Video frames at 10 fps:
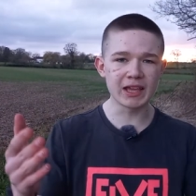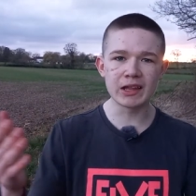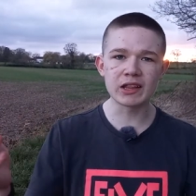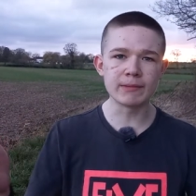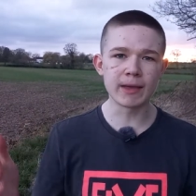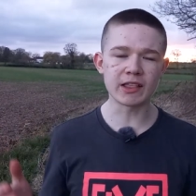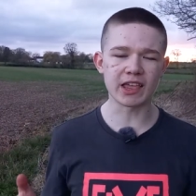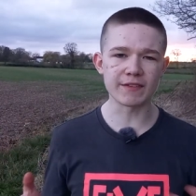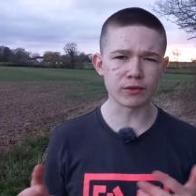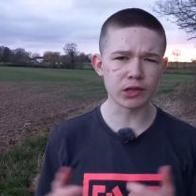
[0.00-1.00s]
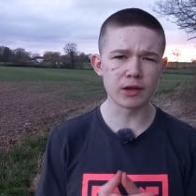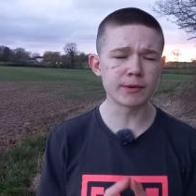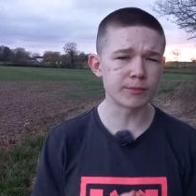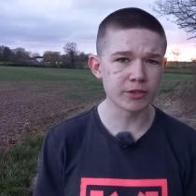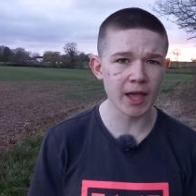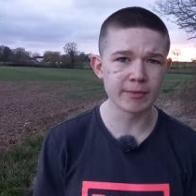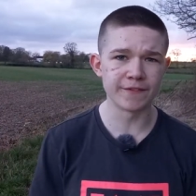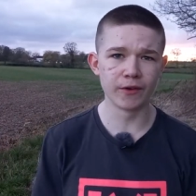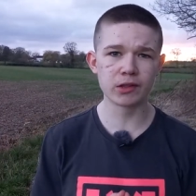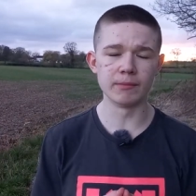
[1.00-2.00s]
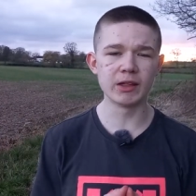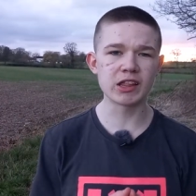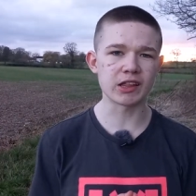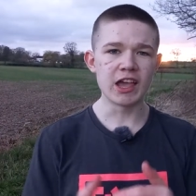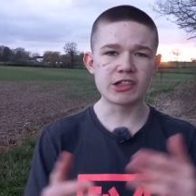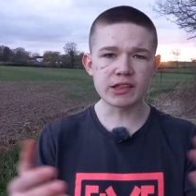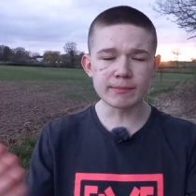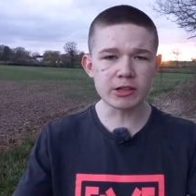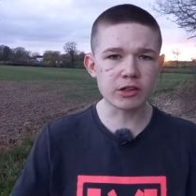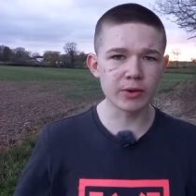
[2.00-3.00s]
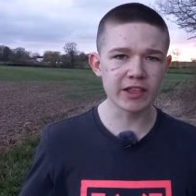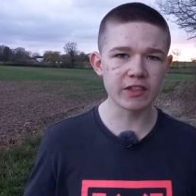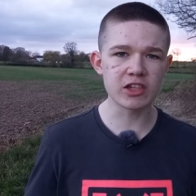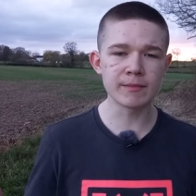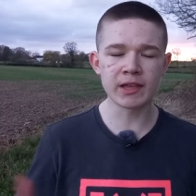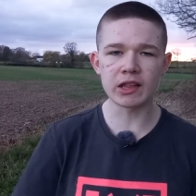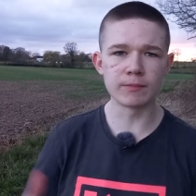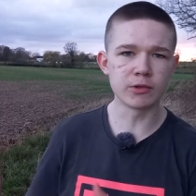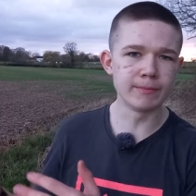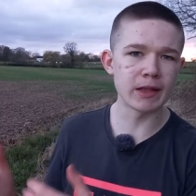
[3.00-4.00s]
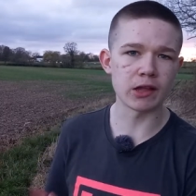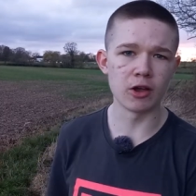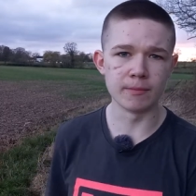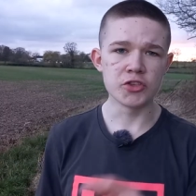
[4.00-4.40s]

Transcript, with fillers: easily make to give you so much more time to focus on business is simply just quitting the gym and get some dumbbells at home.